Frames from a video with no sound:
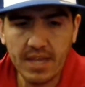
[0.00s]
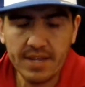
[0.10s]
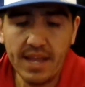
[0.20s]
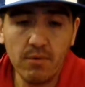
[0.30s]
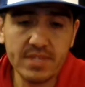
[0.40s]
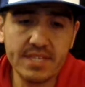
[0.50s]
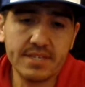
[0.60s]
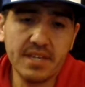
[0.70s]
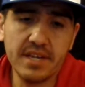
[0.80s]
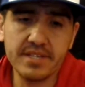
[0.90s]
with the
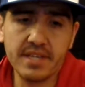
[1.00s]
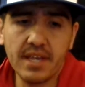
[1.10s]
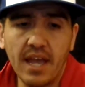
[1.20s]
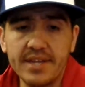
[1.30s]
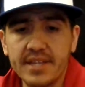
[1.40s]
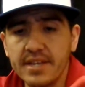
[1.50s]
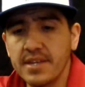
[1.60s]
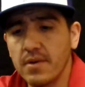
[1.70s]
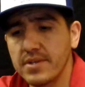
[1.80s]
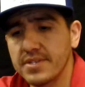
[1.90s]
sizing, I did
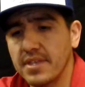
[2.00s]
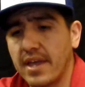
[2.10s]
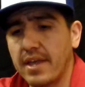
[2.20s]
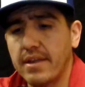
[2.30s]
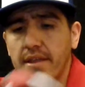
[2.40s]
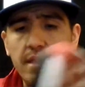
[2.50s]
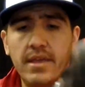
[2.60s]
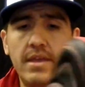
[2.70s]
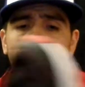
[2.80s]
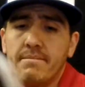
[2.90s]
notice that
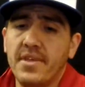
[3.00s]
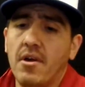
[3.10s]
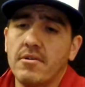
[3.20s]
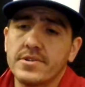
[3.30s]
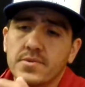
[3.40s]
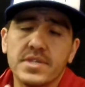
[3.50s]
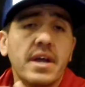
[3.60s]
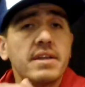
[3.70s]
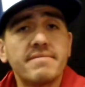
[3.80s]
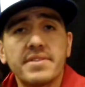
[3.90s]
the arch was
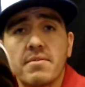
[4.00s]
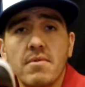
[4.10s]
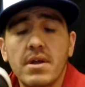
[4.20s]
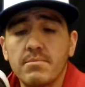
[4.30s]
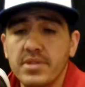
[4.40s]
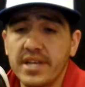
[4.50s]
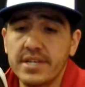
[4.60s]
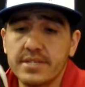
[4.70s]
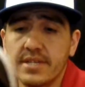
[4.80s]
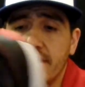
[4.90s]
kind of in the wrong
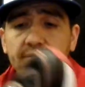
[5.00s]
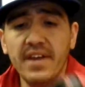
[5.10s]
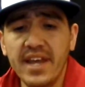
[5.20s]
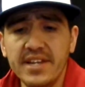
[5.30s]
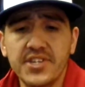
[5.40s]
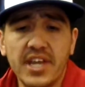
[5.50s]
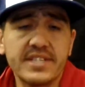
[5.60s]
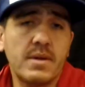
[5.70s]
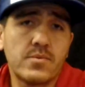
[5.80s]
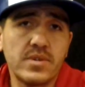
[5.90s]
place, and if I had a
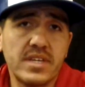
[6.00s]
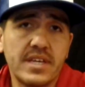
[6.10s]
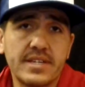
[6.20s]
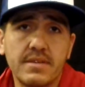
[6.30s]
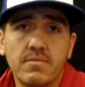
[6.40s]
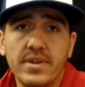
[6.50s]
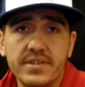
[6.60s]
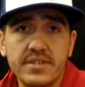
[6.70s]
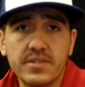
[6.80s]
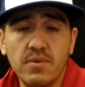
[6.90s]
chance I would really like to run
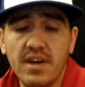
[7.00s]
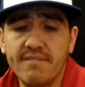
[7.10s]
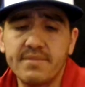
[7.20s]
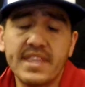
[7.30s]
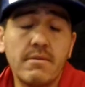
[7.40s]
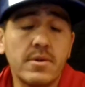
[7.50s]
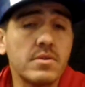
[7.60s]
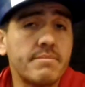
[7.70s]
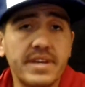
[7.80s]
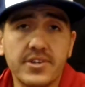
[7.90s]
in the 12, but that would
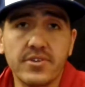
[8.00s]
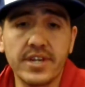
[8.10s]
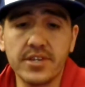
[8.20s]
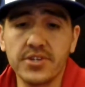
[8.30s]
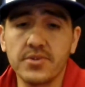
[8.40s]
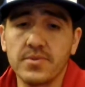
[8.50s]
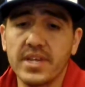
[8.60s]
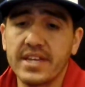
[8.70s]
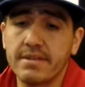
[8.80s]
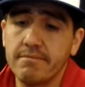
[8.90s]
only be a training shoe.
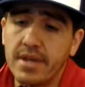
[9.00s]
Like,